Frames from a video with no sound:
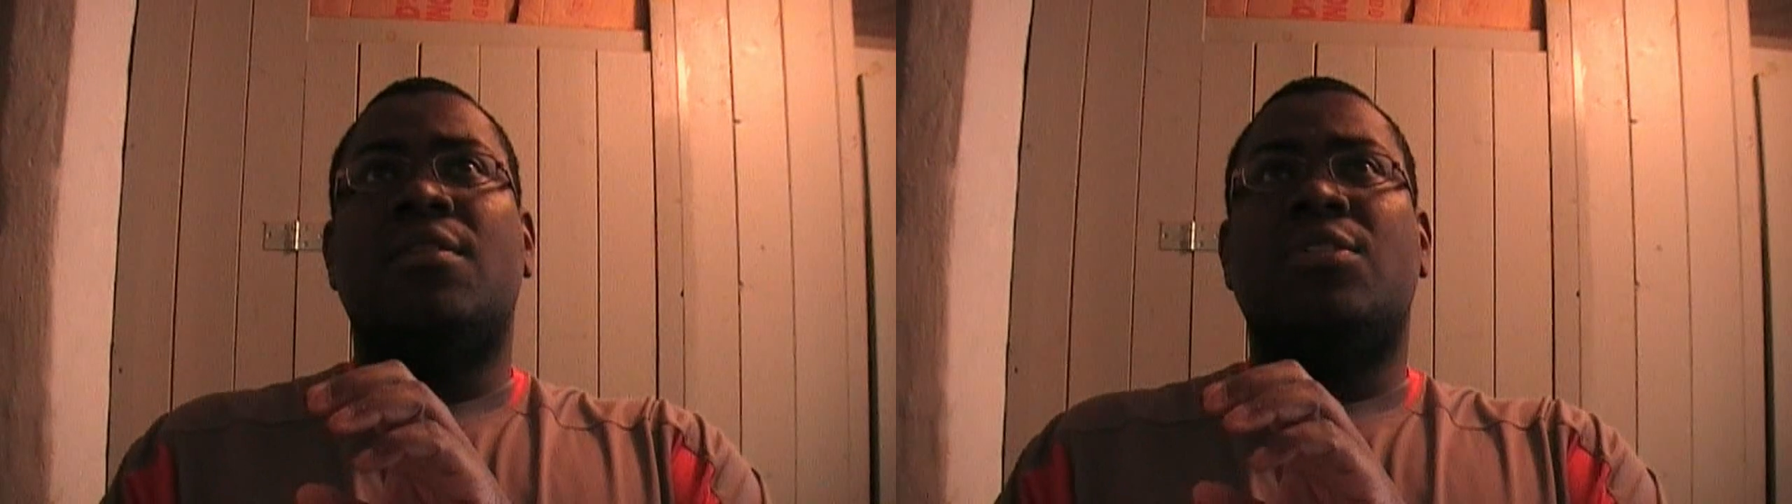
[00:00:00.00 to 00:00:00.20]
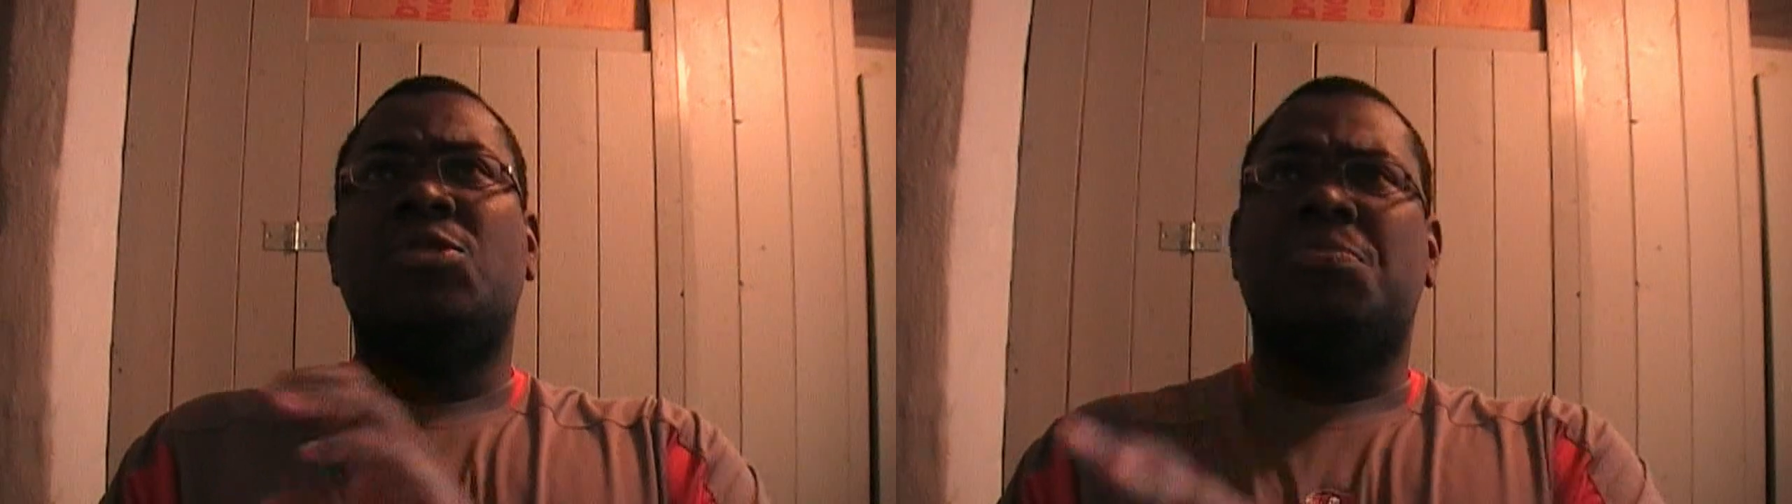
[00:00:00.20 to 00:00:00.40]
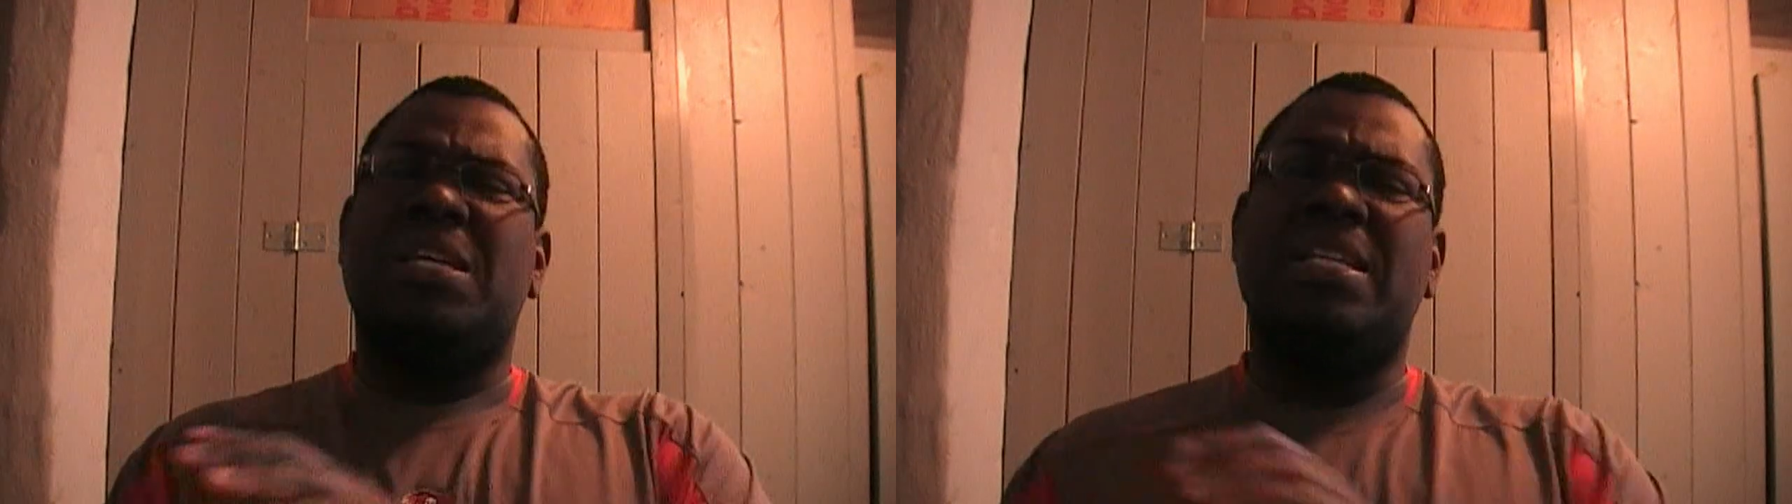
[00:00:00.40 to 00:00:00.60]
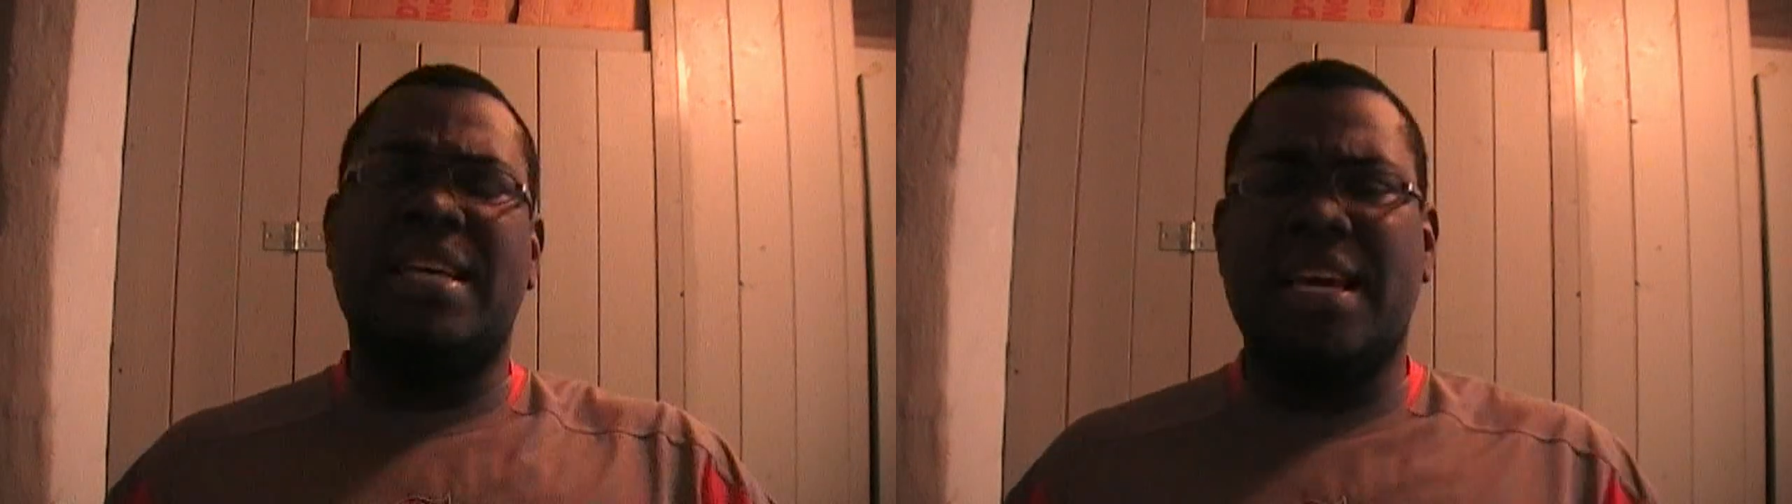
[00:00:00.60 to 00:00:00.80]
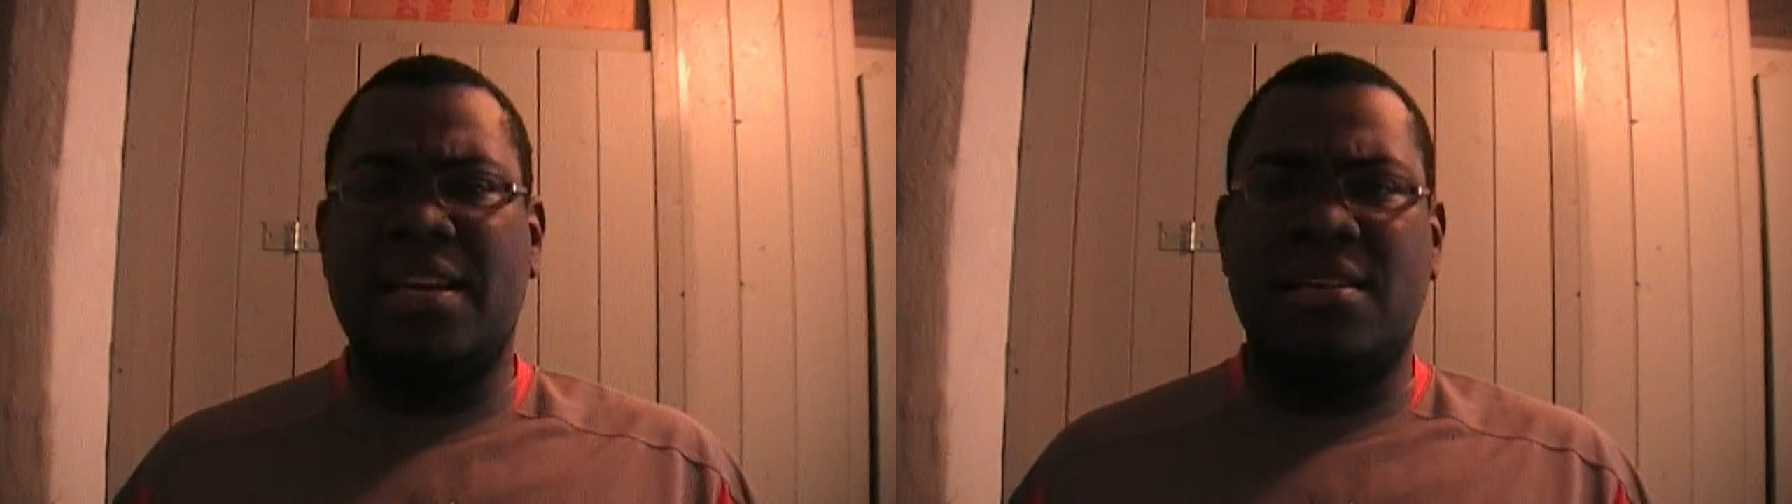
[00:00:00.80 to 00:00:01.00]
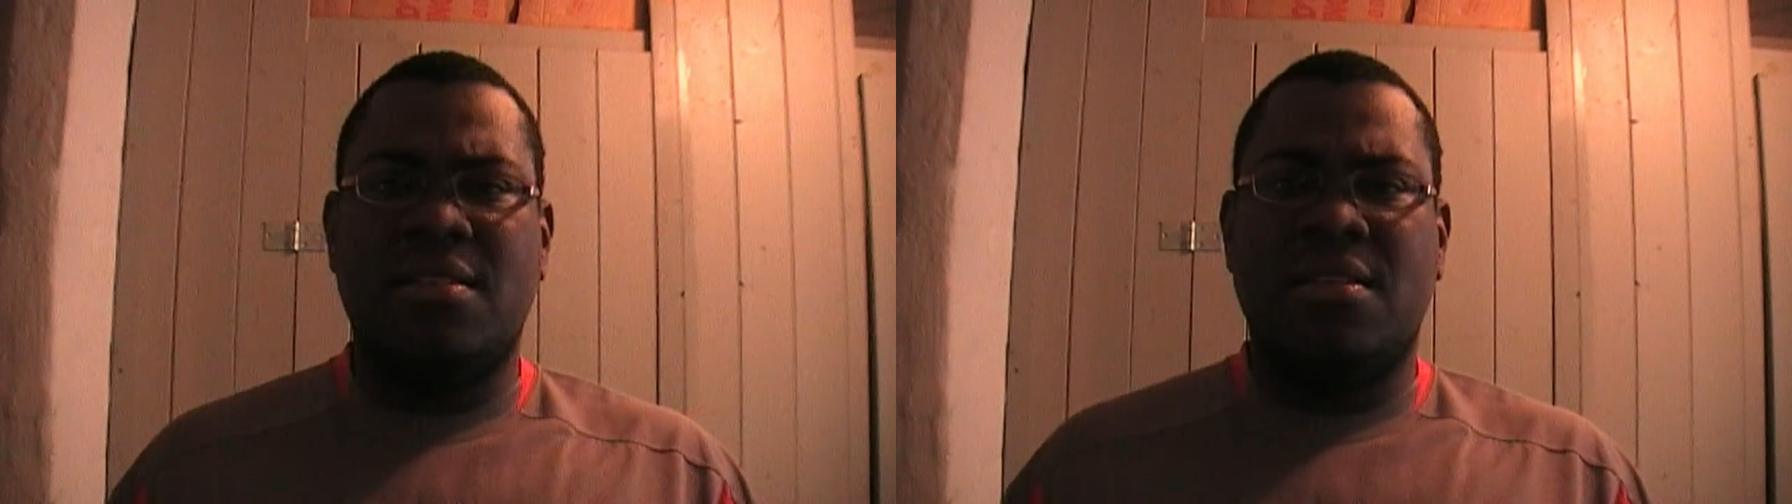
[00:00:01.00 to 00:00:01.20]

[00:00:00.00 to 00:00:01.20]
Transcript: Speed Day.